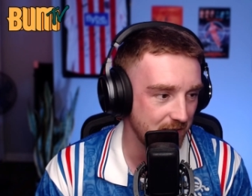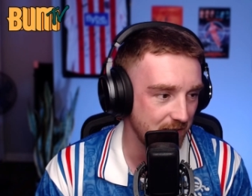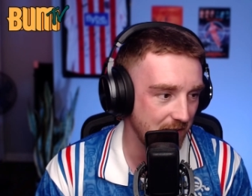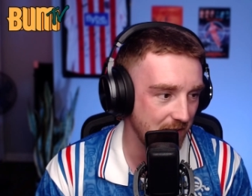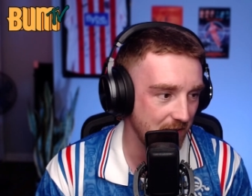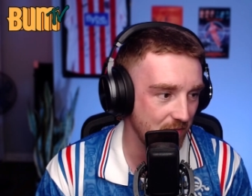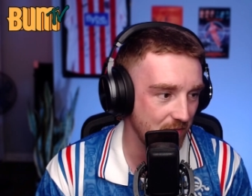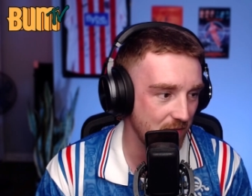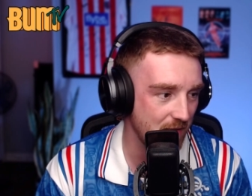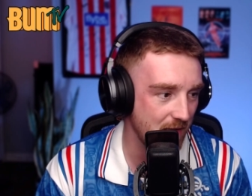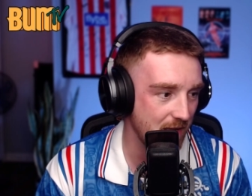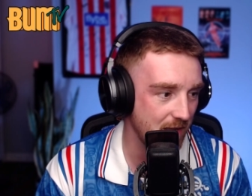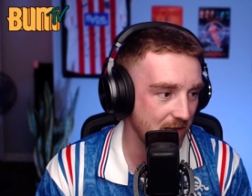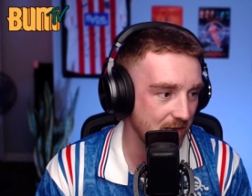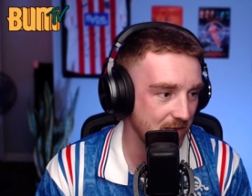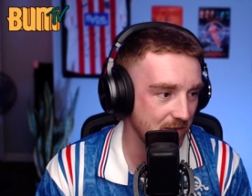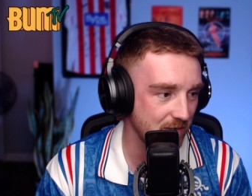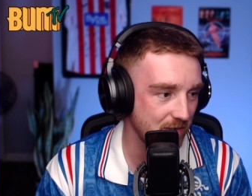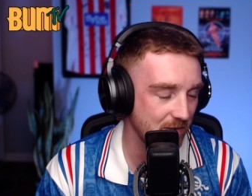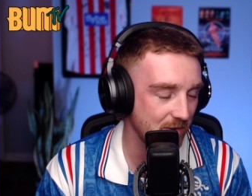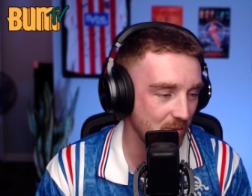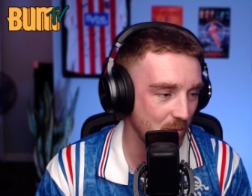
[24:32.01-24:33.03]
and then
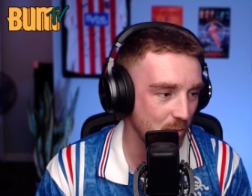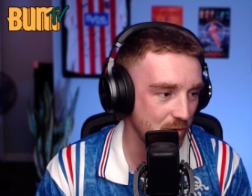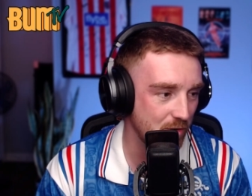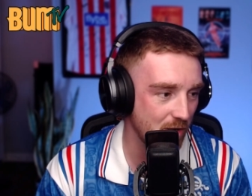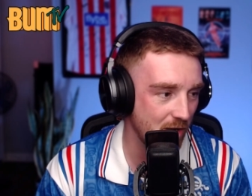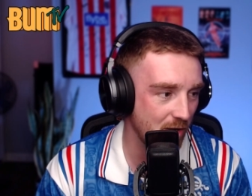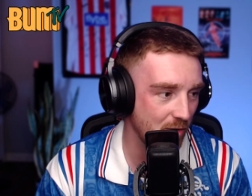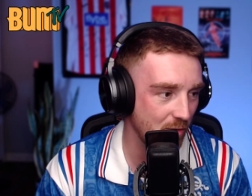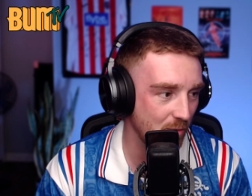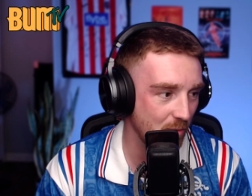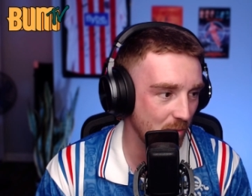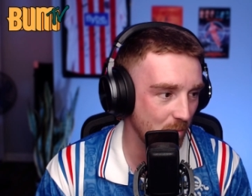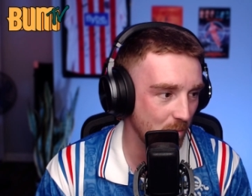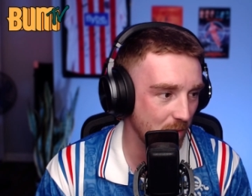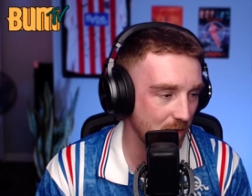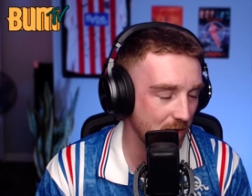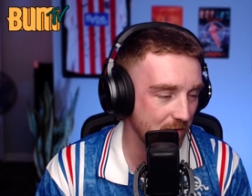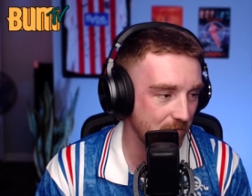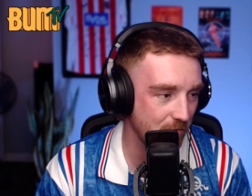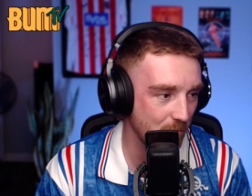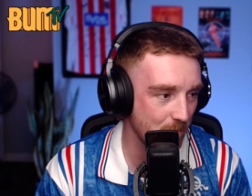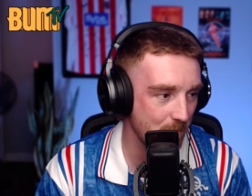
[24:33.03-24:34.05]
we'll go
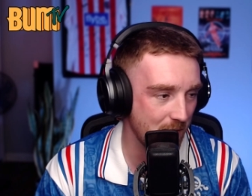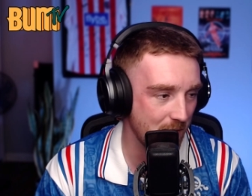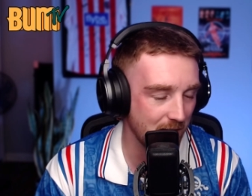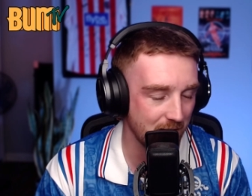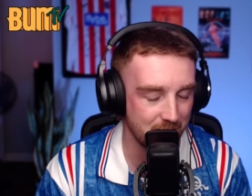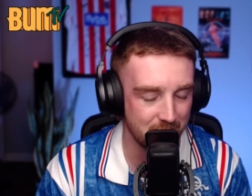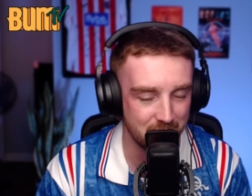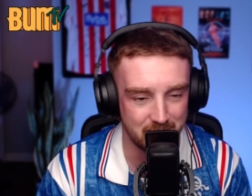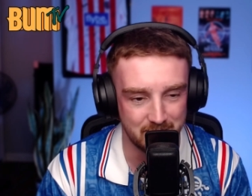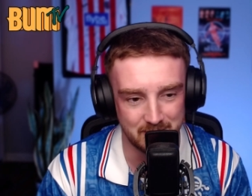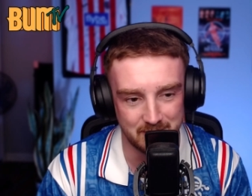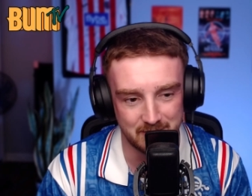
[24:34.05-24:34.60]
uh, Formella